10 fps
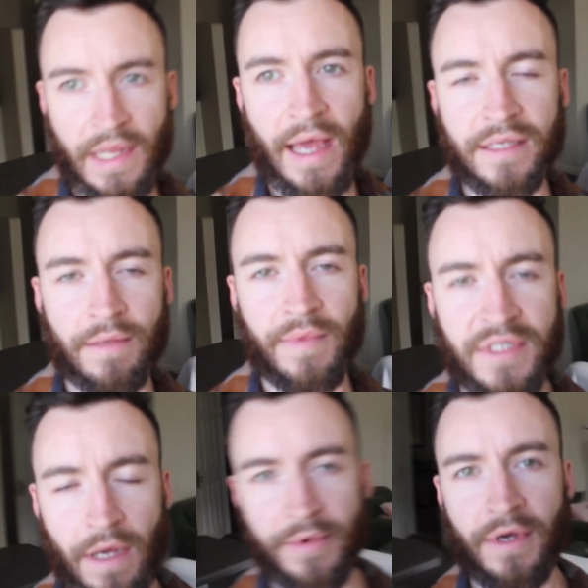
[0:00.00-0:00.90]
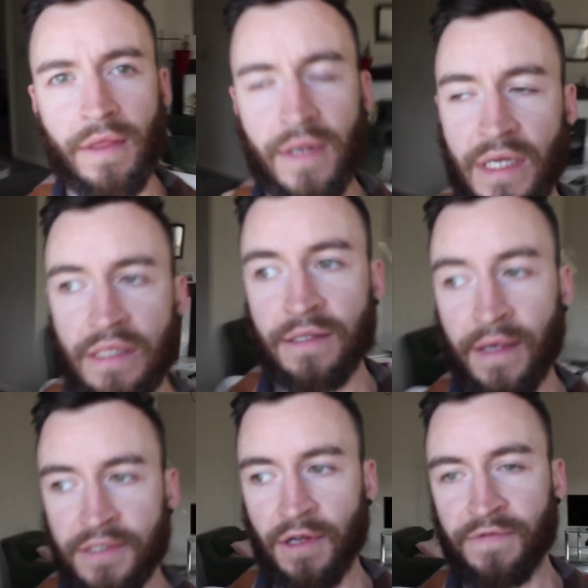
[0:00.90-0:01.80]
Yes, I'm the type of guy that eats
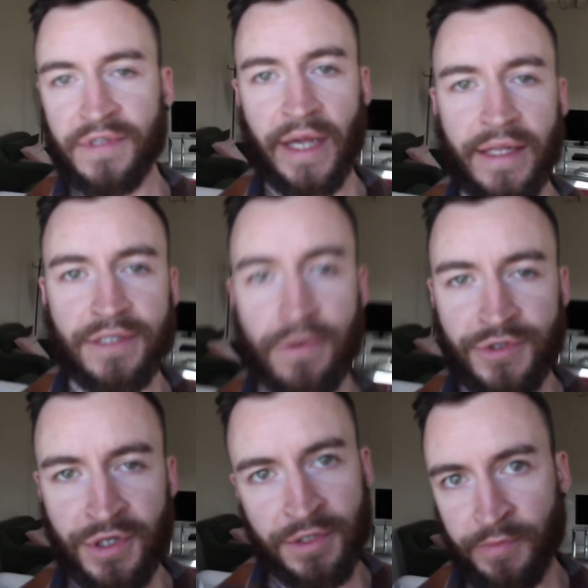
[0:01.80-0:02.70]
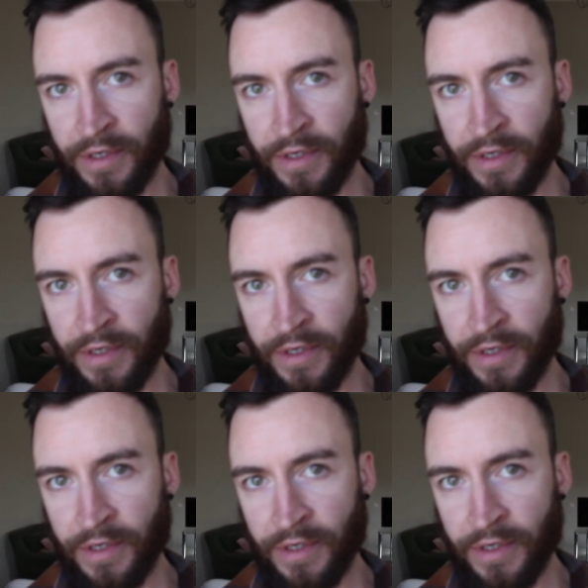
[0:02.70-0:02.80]
things off slates, don't judge